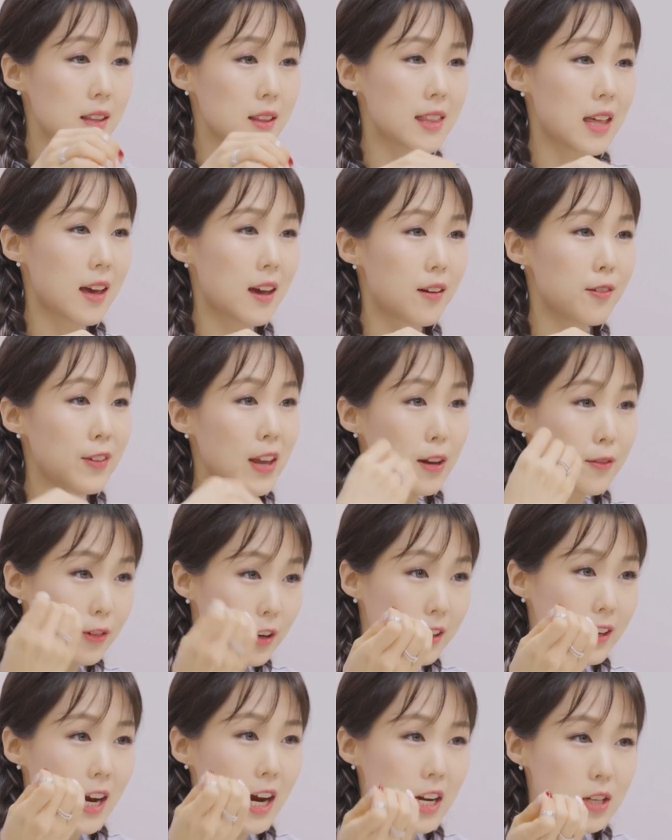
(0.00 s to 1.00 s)
their
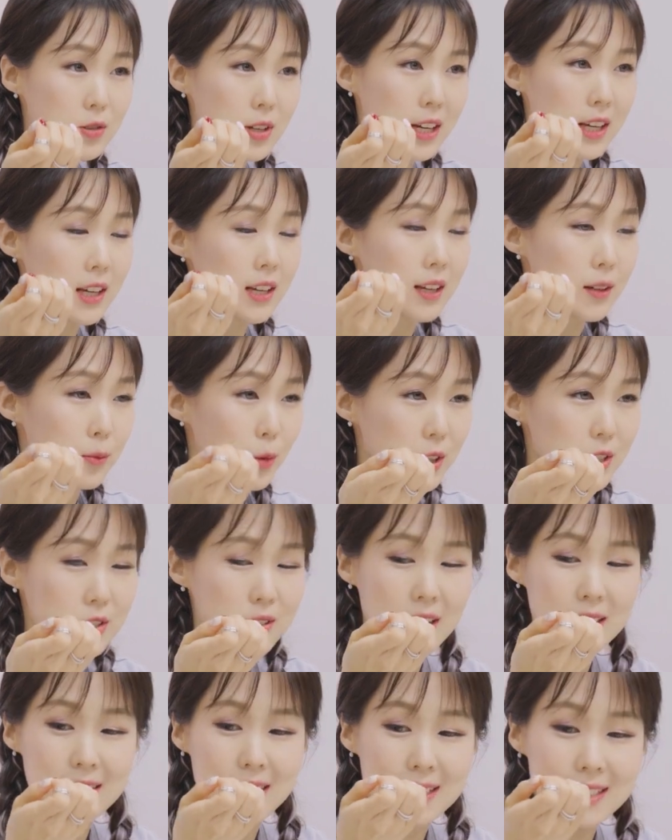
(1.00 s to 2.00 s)
favorite hydrating and
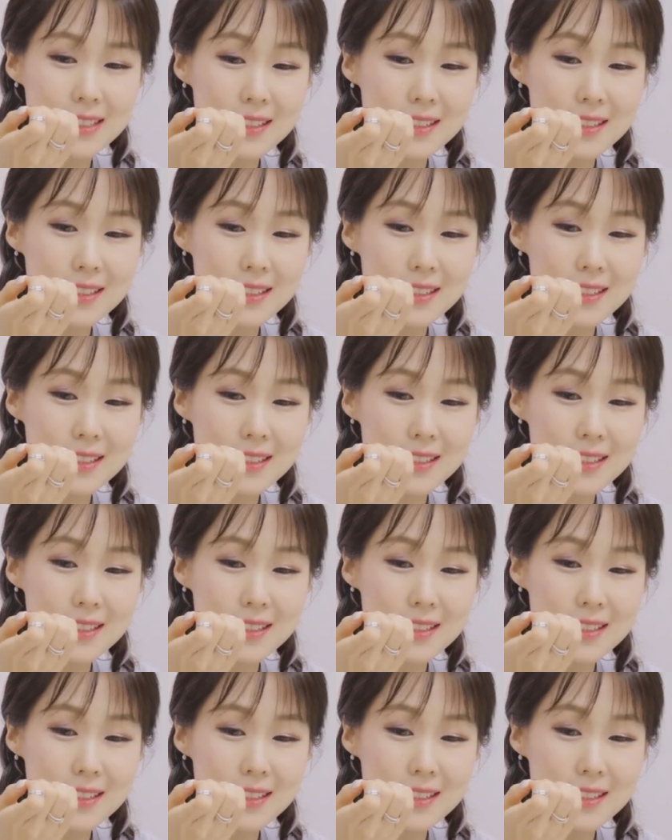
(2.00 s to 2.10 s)
moisturizing